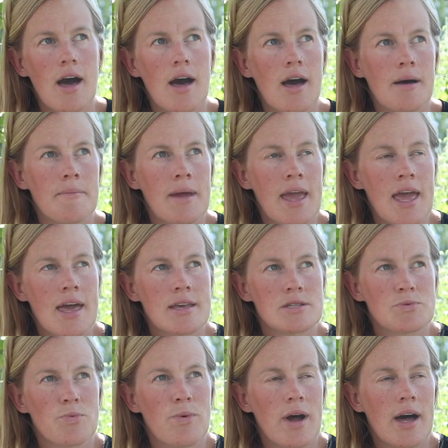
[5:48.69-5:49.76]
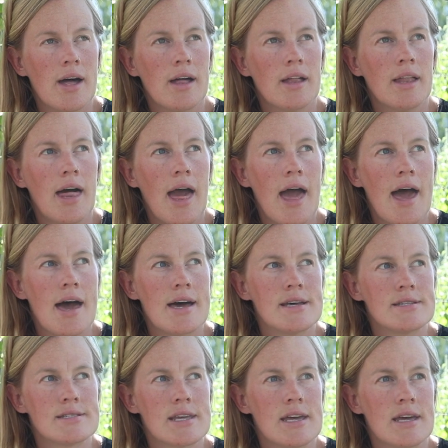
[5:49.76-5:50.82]
as well
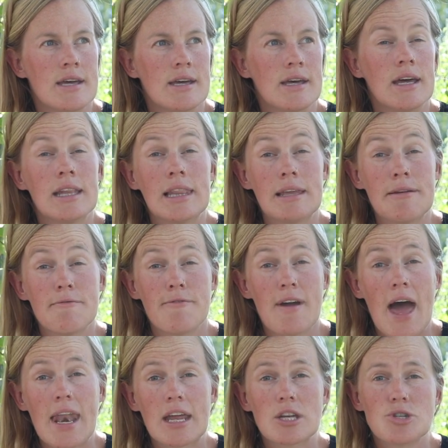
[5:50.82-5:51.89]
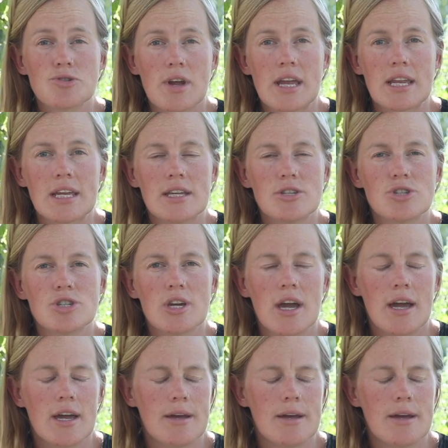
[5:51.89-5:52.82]
as a lymphatic drainage.